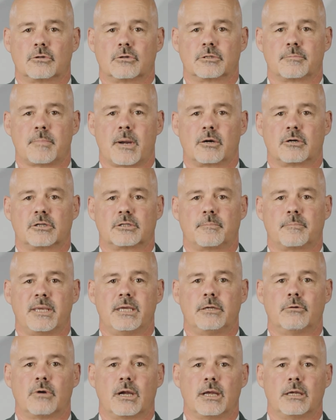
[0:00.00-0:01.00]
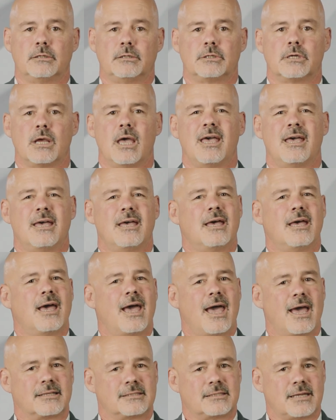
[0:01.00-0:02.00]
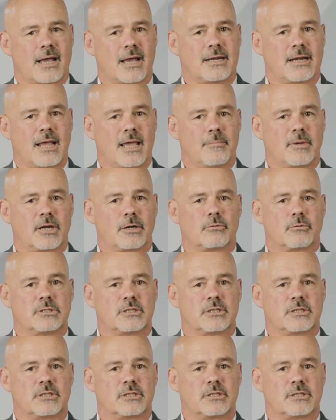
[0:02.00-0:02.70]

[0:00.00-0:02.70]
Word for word: horsepower speed range, has dynamic